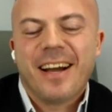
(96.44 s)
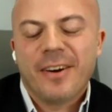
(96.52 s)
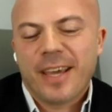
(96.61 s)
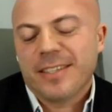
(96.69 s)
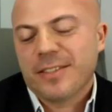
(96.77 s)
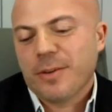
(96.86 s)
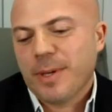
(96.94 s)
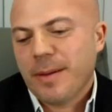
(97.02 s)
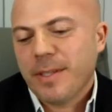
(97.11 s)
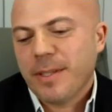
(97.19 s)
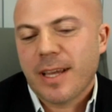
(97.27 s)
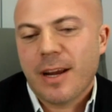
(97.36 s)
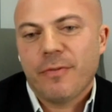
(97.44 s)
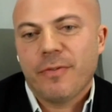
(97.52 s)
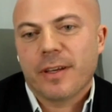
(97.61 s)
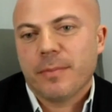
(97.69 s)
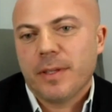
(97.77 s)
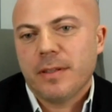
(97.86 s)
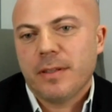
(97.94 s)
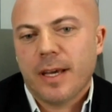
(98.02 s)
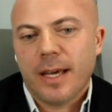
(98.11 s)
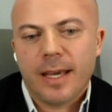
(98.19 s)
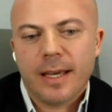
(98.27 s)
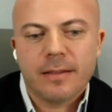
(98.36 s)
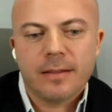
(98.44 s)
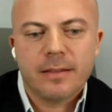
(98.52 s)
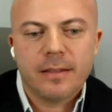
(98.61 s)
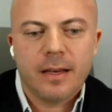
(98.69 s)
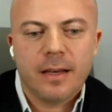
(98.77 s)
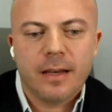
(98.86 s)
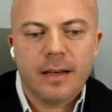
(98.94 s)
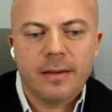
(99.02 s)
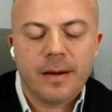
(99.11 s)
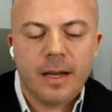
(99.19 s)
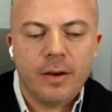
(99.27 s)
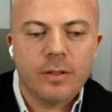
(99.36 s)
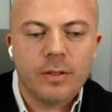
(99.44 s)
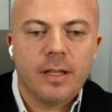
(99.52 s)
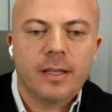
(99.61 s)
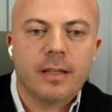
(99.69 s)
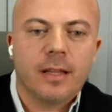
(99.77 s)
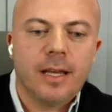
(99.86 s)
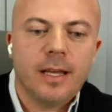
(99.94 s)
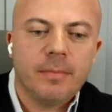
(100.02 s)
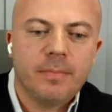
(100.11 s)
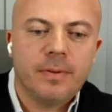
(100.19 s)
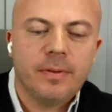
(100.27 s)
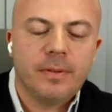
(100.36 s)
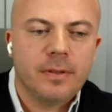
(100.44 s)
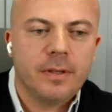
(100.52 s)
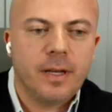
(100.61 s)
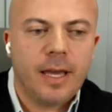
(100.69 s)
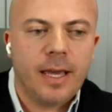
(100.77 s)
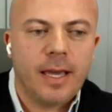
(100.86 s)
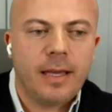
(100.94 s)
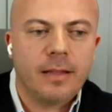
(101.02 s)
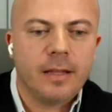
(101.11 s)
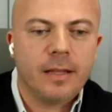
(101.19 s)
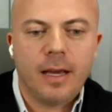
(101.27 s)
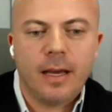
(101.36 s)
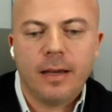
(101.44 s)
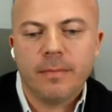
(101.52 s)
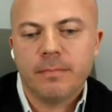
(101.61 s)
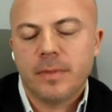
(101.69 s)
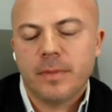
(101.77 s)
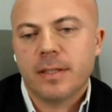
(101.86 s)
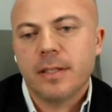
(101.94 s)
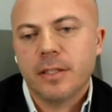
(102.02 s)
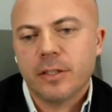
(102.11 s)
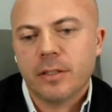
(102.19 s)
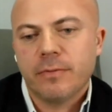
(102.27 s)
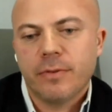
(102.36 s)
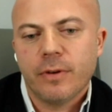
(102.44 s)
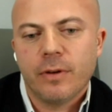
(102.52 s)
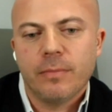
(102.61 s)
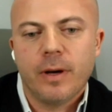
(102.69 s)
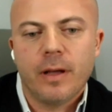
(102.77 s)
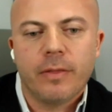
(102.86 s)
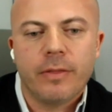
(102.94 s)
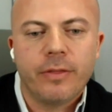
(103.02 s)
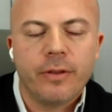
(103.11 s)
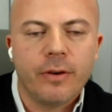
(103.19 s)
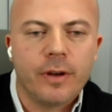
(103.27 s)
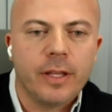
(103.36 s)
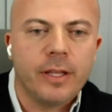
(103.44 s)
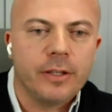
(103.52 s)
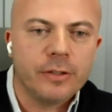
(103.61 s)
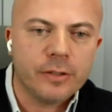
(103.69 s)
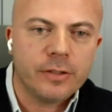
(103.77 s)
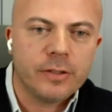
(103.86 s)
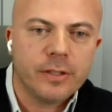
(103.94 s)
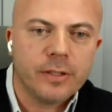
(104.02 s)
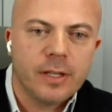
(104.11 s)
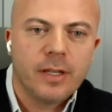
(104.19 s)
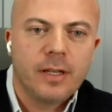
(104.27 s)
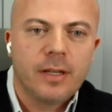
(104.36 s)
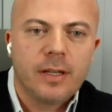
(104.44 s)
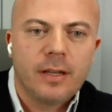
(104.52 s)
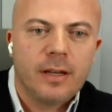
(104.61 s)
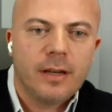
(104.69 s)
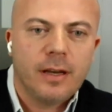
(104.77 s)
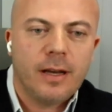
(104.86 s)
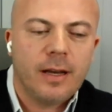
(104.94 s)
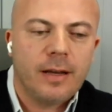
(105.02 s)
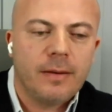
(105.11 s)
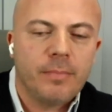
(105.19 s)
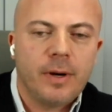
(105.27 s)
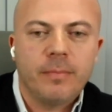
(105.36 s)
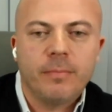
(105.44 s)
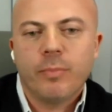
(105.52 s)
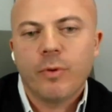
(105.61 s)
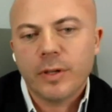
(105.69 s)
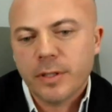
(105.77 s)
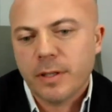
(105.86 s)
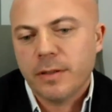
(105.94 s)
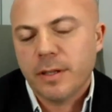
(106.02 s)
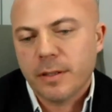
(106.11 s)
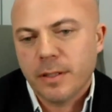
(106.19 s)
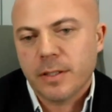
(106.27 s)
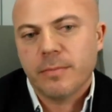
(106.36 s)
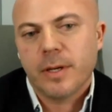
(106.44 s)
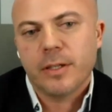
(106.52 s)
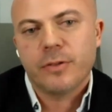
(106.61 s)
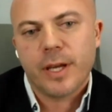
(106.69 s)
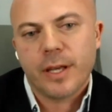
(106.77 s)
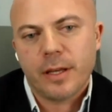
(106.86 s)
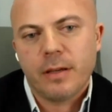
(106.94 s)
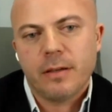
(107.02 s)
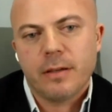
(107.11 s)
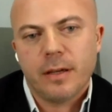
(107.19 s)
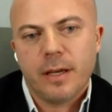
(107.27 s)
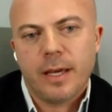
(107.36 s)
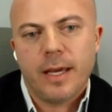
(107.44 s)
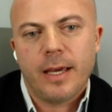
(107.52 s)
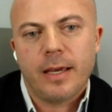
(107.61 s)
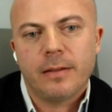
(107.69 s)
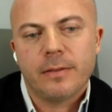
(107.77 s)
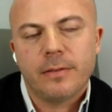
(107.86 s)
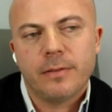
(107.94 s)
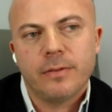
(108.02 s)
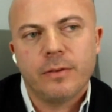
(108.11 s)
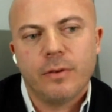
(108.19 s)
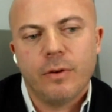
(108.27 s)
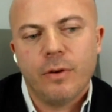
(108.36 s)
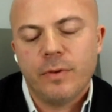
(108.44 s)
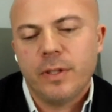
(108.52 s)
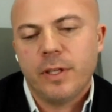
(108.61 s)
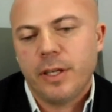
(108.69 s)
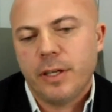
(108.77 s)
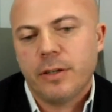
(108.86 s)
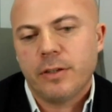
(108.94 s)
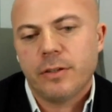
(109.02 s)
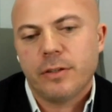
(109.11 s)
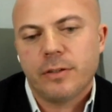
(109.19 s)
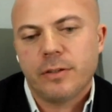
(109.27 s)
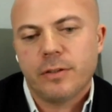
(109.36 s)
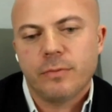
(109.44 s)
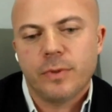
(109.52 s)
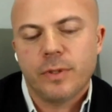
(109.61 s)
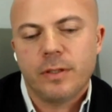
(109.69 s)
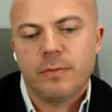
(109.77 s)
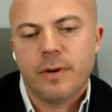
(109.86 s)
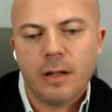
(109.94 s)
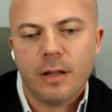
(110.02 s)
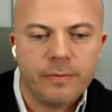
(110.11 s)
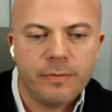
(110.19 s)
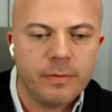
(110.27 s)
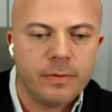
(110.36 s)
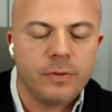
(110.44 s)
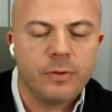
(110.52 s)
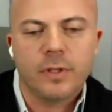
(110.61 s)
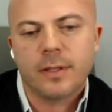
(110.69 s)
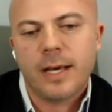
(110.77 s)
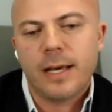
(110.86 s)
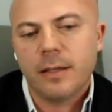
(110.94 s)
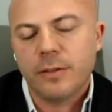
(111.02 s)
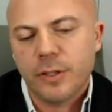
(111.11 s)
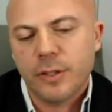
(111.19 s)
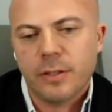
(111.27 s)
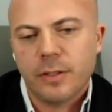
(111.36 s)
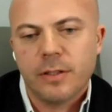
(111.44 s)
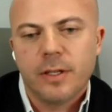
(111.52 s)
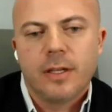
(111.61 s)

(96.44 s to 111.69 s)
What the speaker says: Okay, so my name is Gary Fingerman, and I own Elegant Lab, and I'm technician for about 30 years. I'm person technician by training, and over the years we evolve new technology,